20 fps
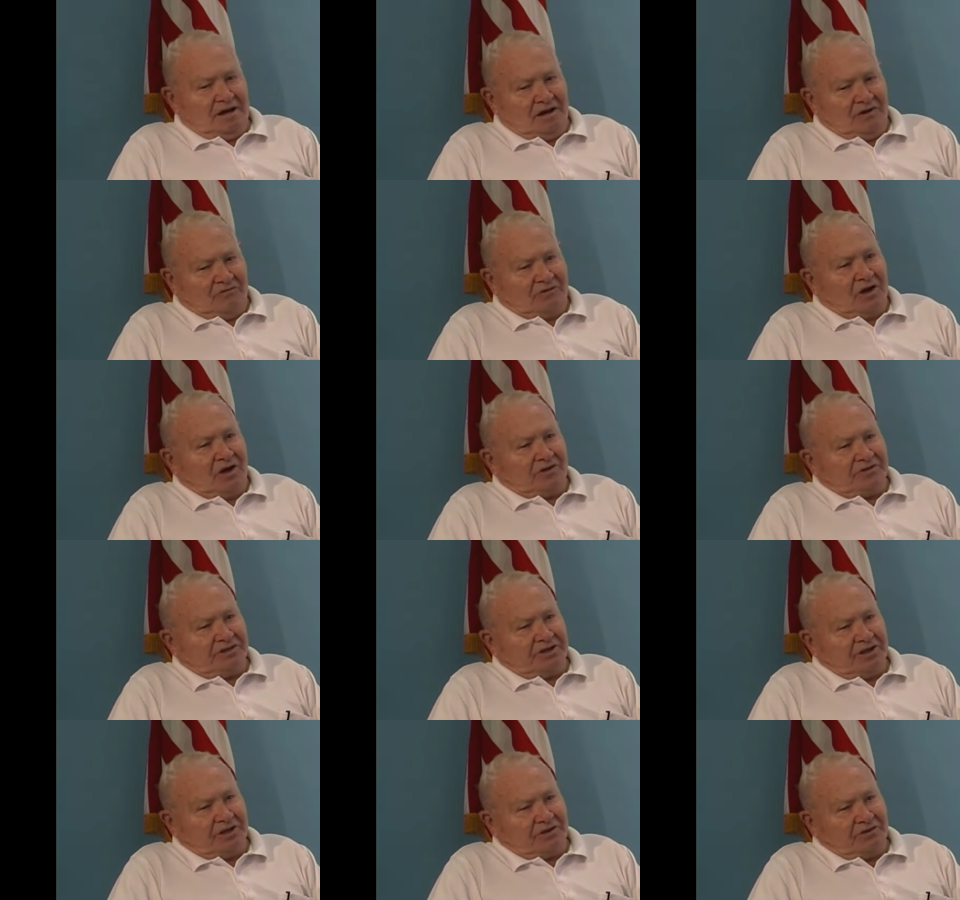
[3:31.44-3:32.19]
a
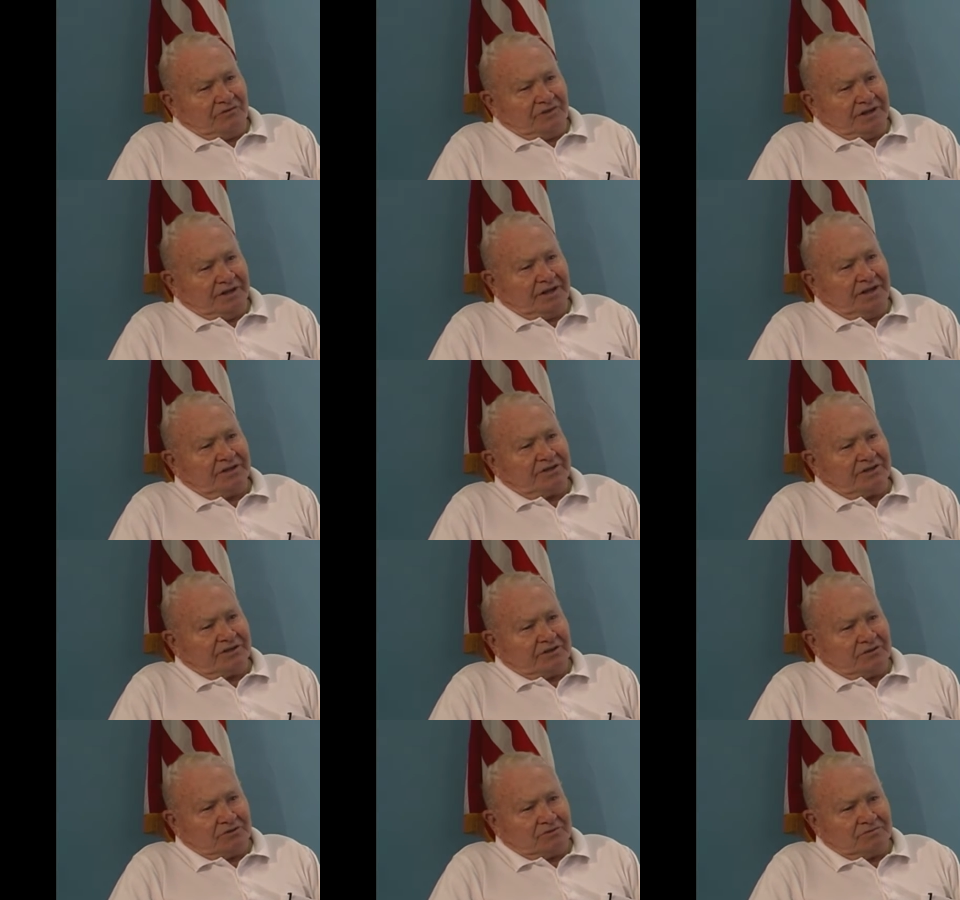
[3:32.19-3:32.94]
volunteer thing
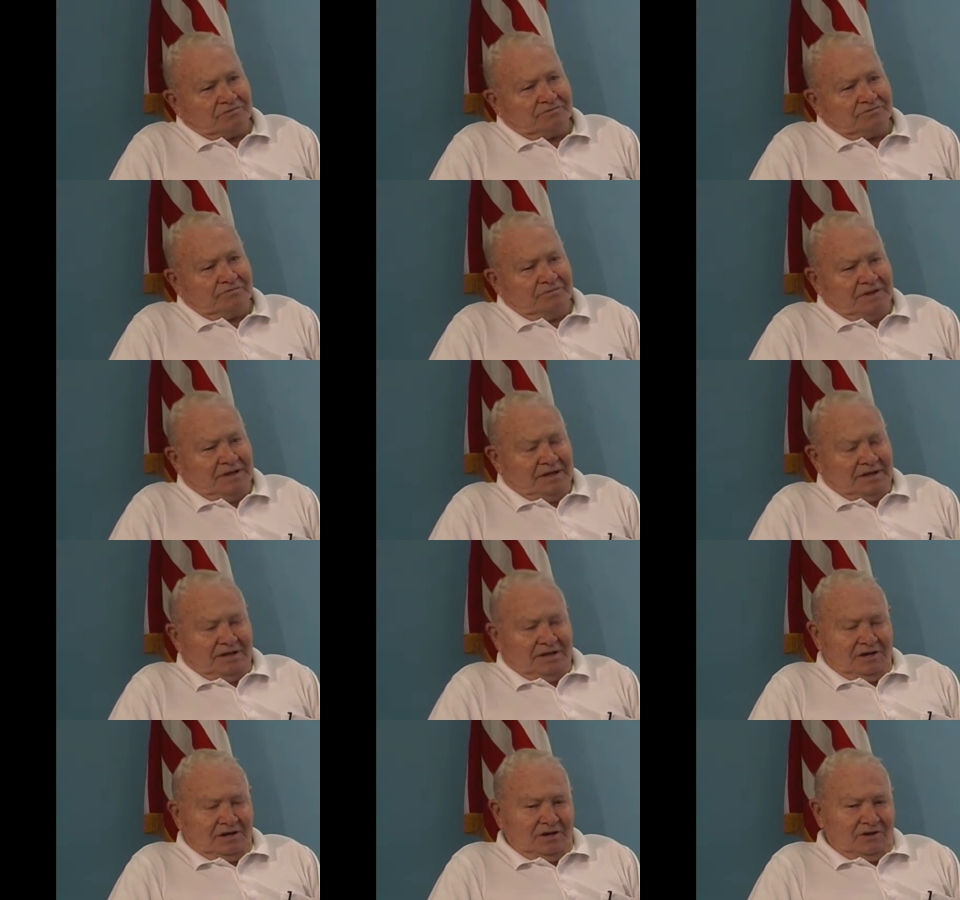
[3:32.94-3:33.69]
until
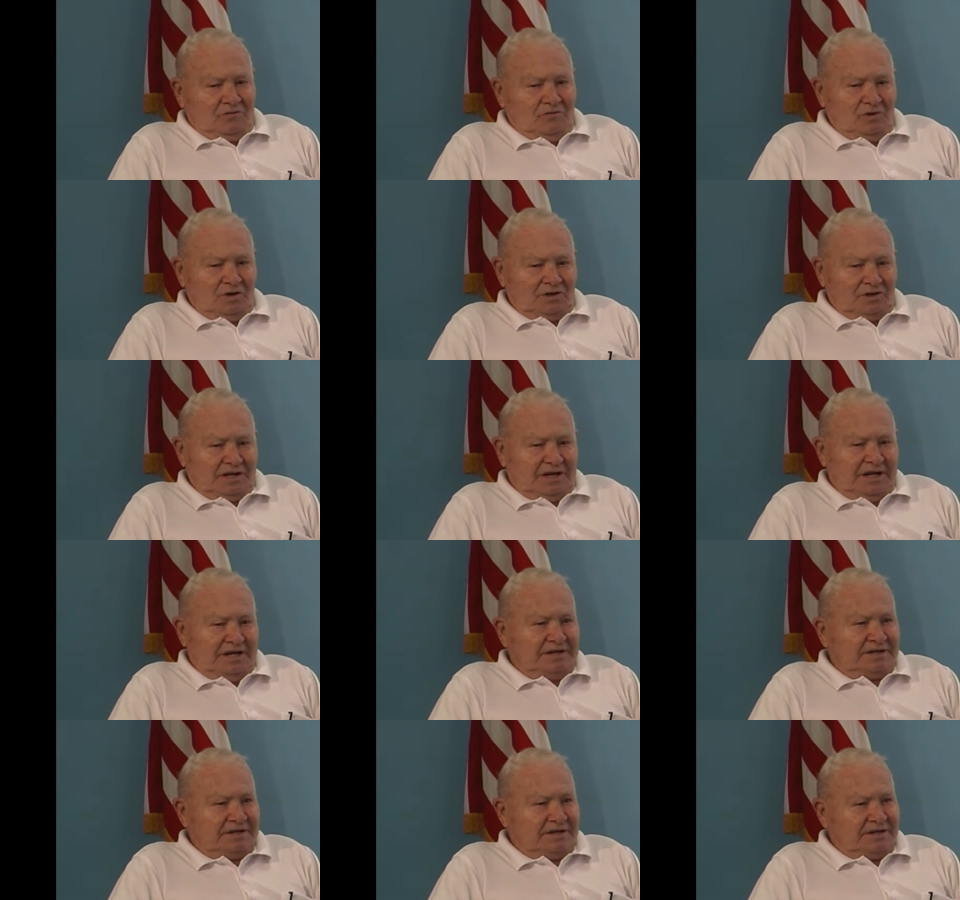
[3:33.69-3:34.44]
well,
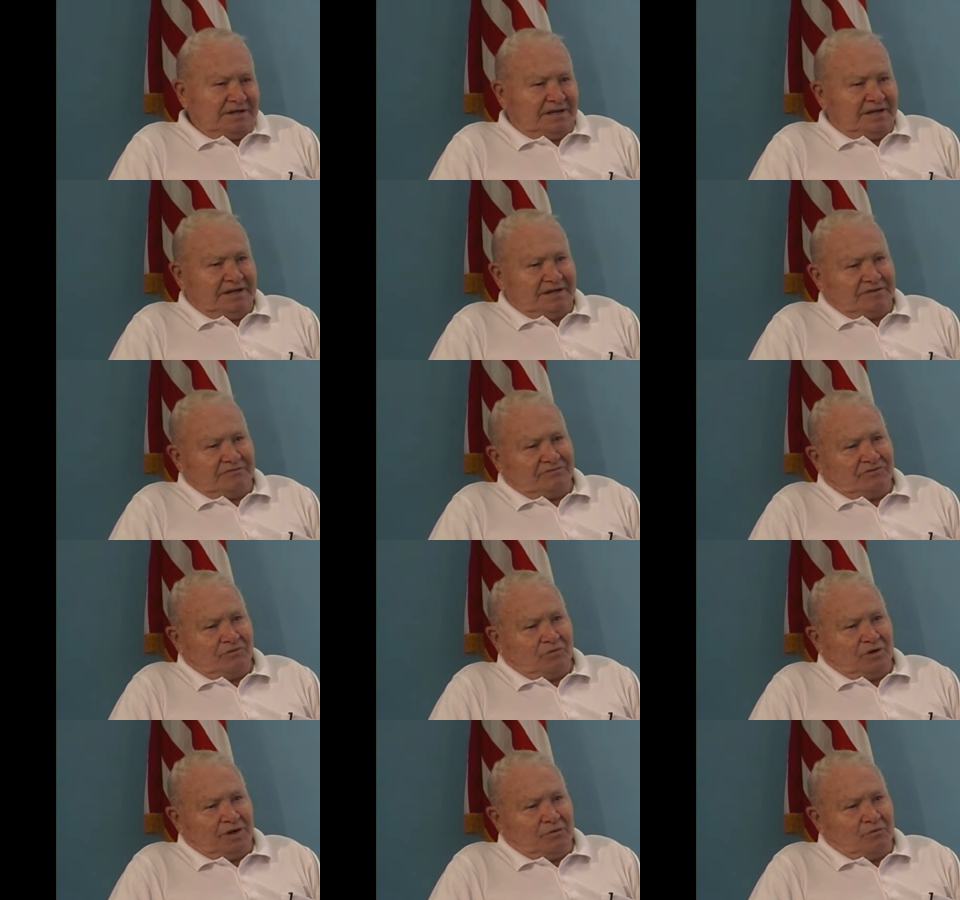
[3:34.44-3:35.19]
late late in
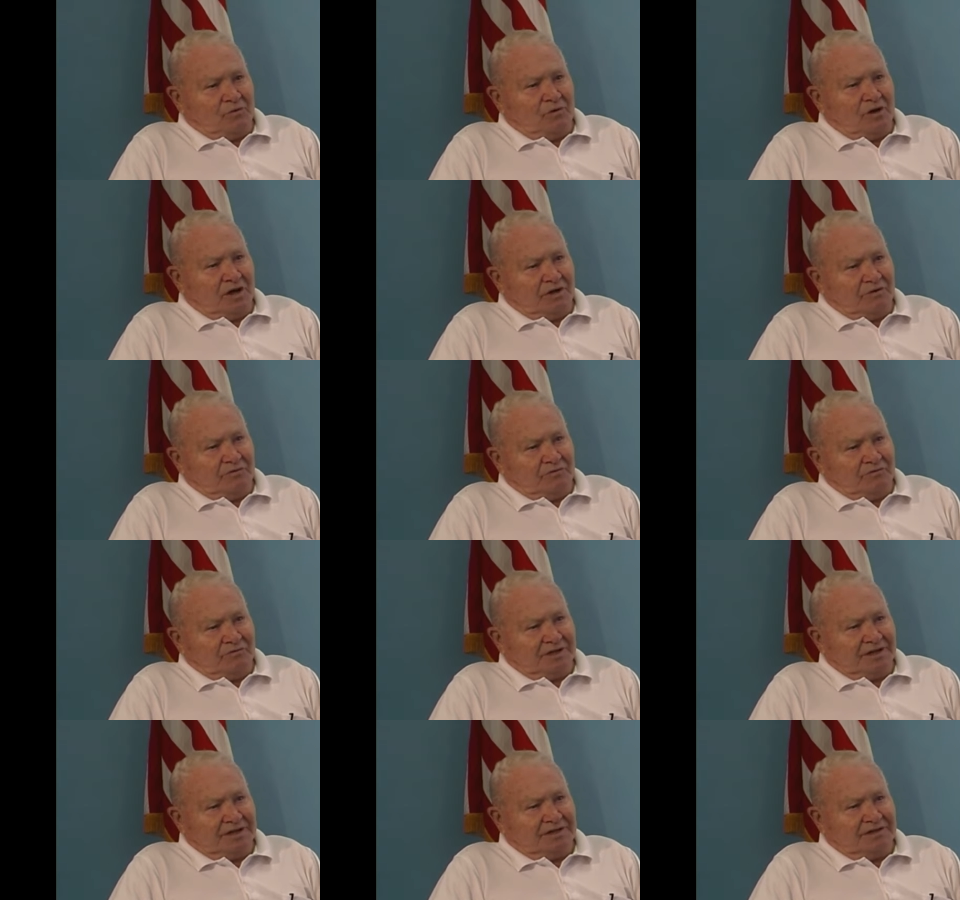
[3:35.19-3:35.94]
'41
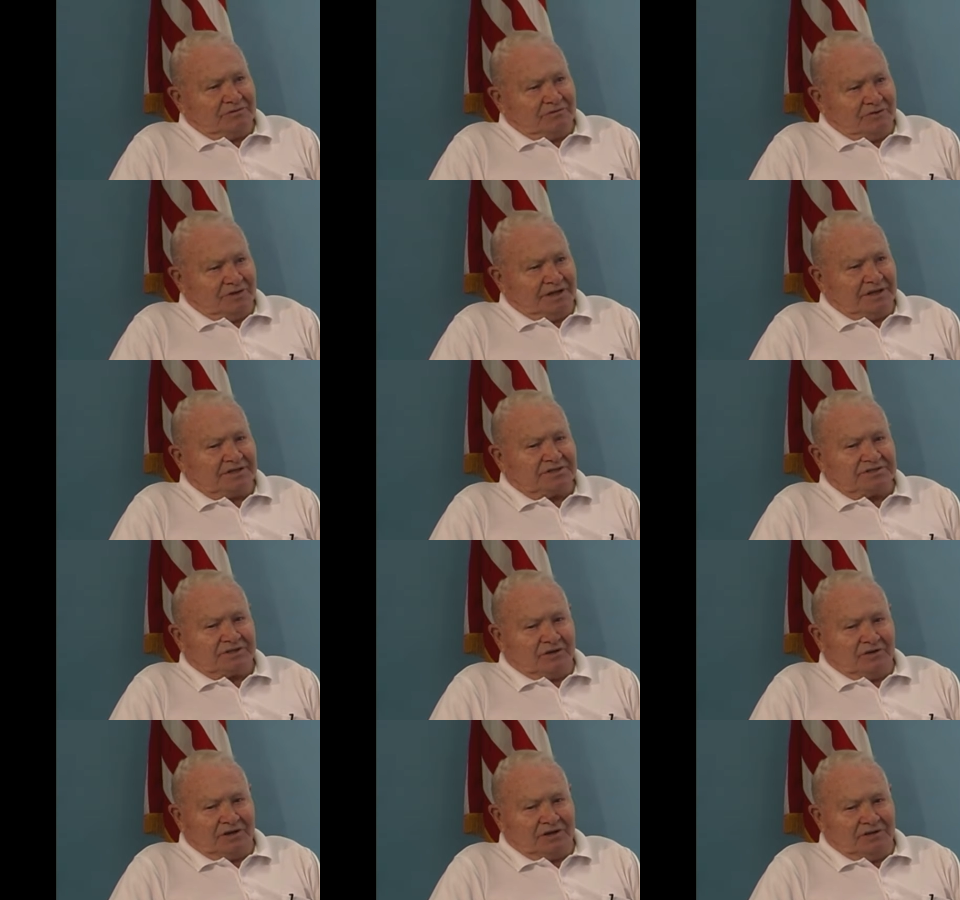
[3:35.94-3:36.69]
when we when they
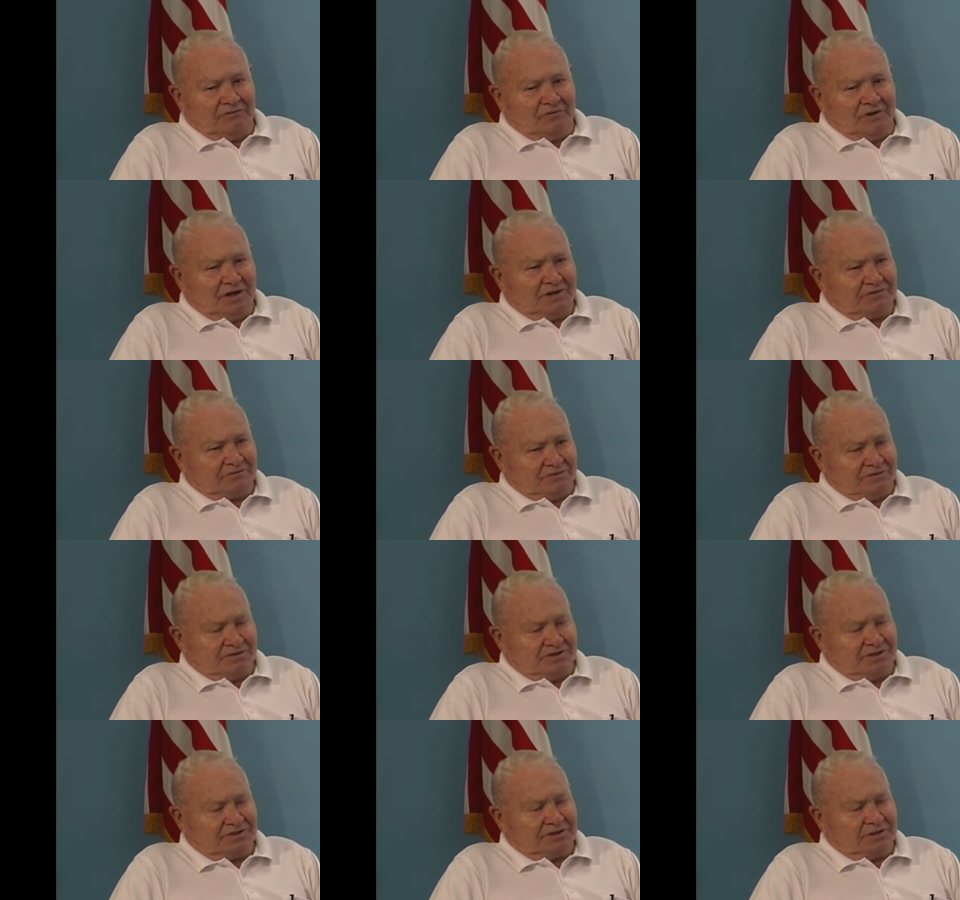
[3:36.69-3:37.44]
started, well,
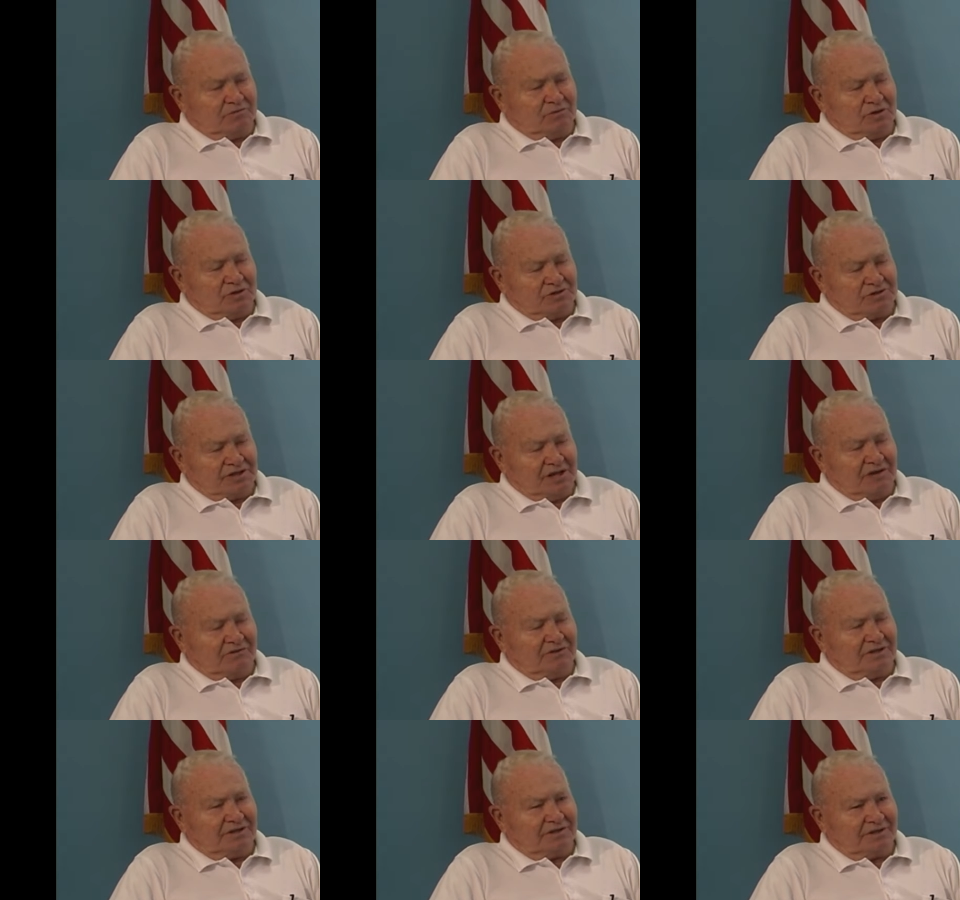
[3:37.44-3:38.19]
December the
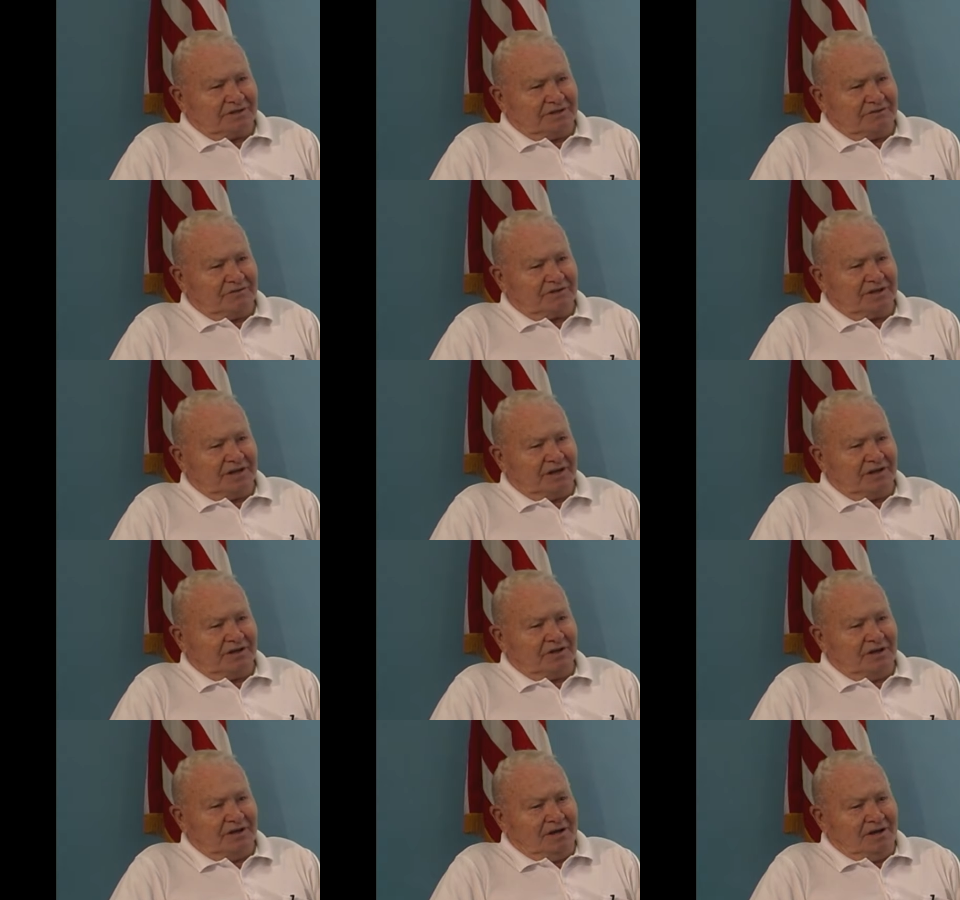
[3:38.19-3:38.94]
seventh and
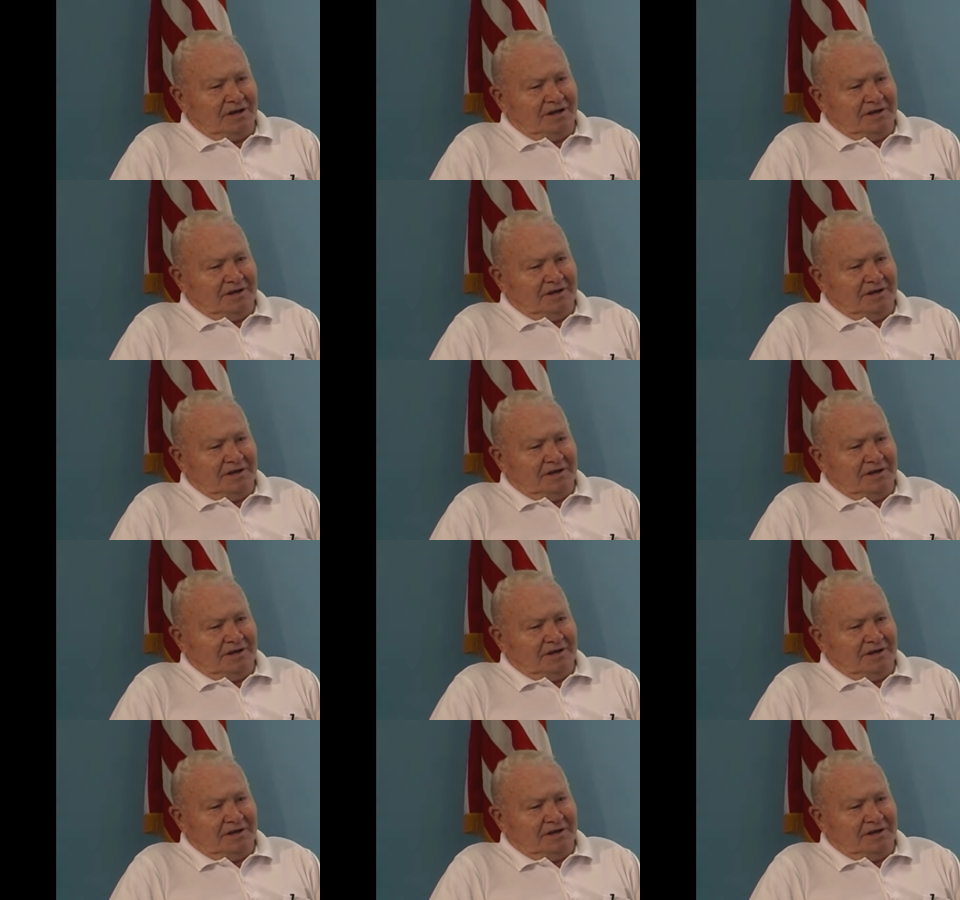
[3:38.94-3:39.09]
everything,